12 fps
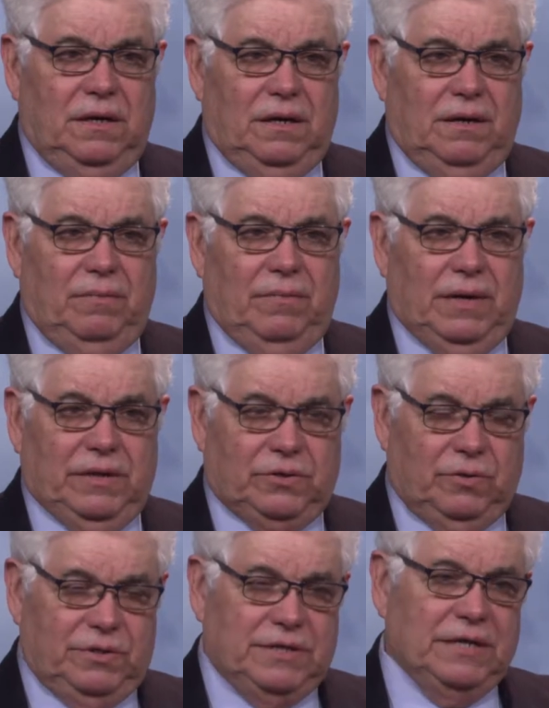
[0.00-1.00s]
Um, and
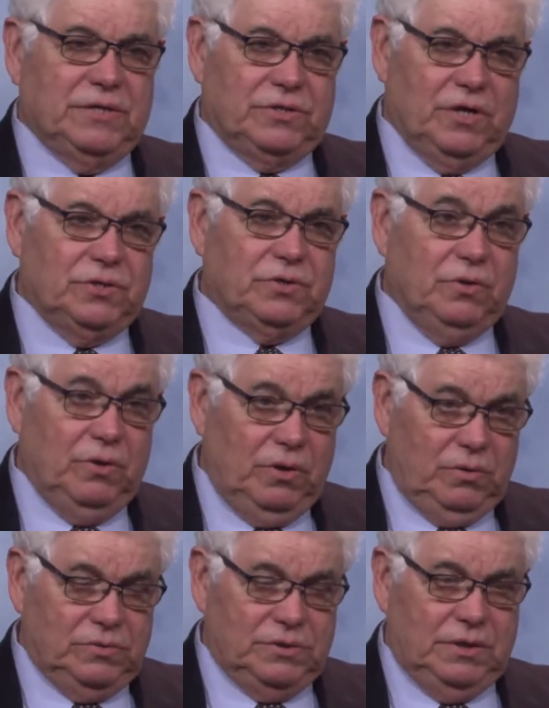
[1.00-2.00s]
Tony Sanchez also
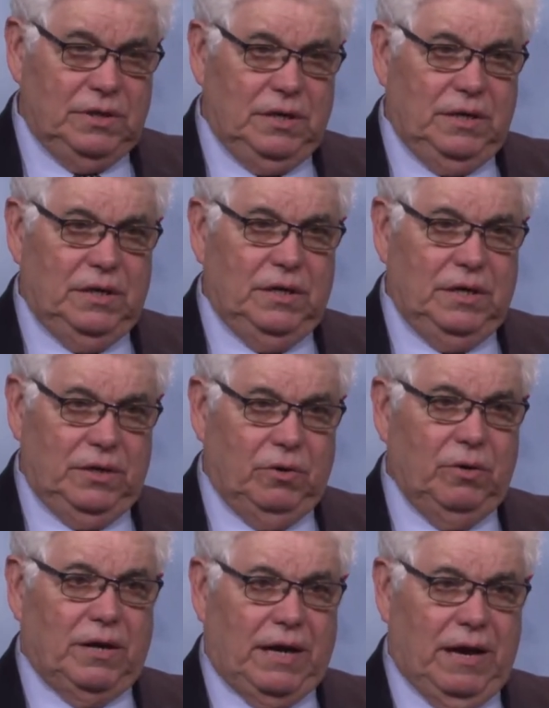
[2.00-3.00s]
owns an uh, an
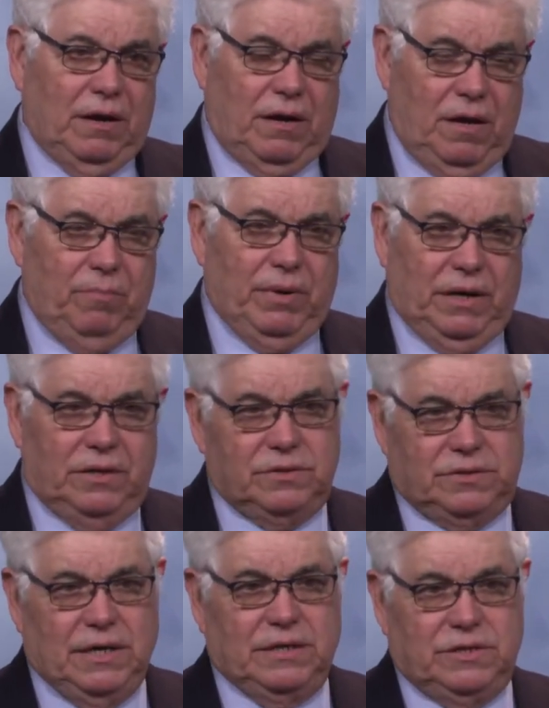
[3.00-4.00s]
oil ca- company,
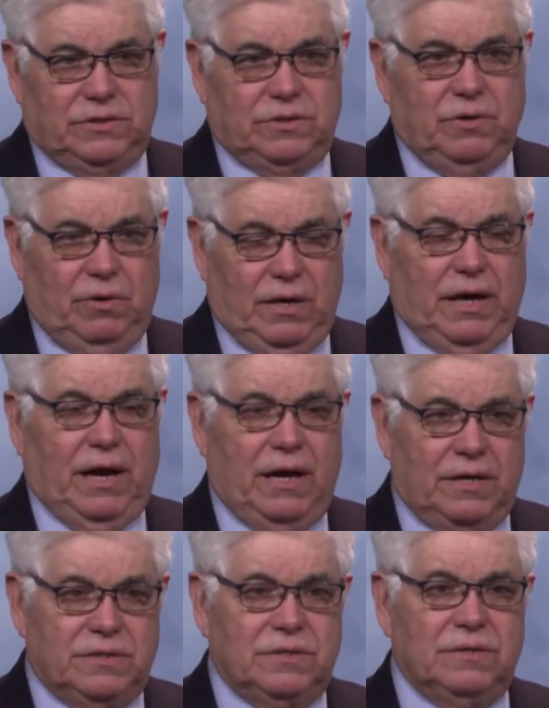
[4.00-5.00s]
Sanchez Oil and
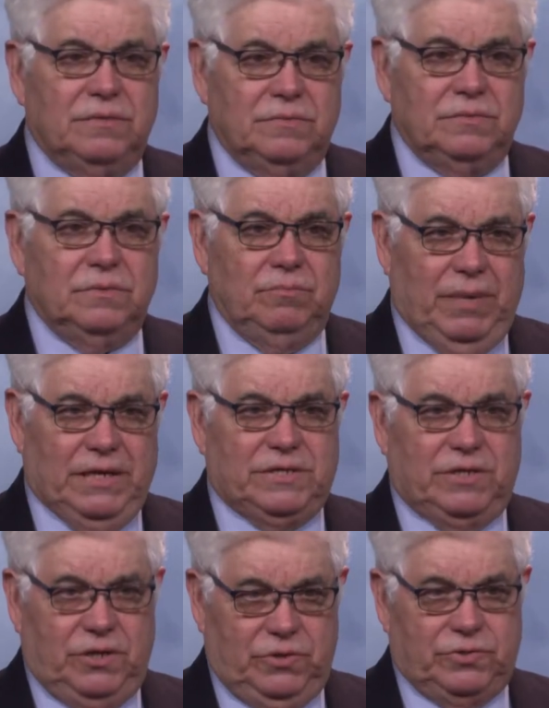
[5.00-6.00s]
Gas,
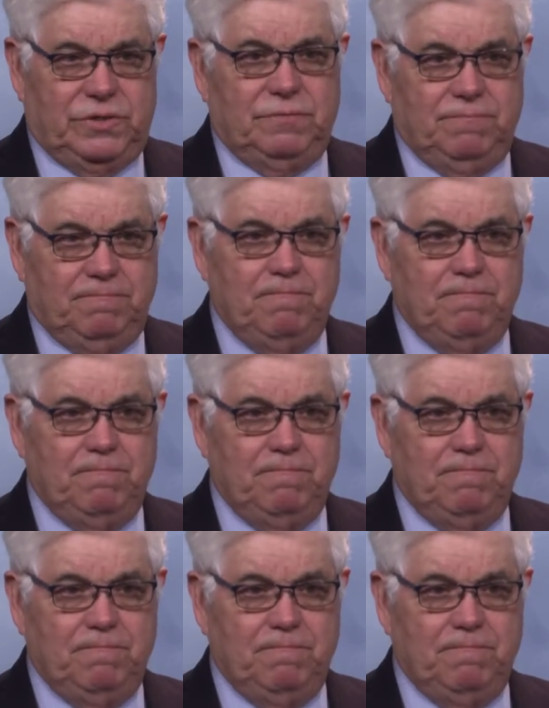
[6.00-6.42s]
based in Houston.